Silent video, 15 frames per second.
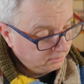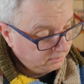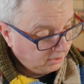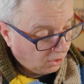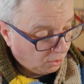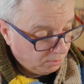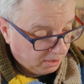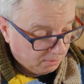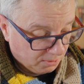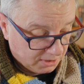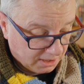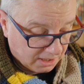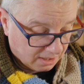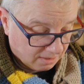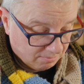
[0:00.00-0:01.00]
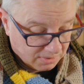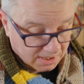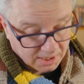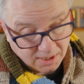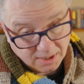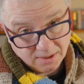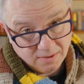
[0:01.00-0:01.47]
I'll be able to come
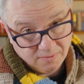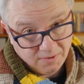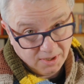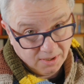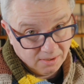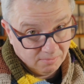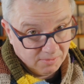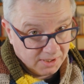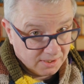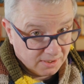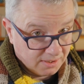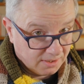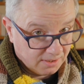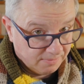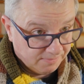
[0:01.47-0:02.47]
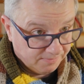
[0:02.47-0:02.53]
back and develop this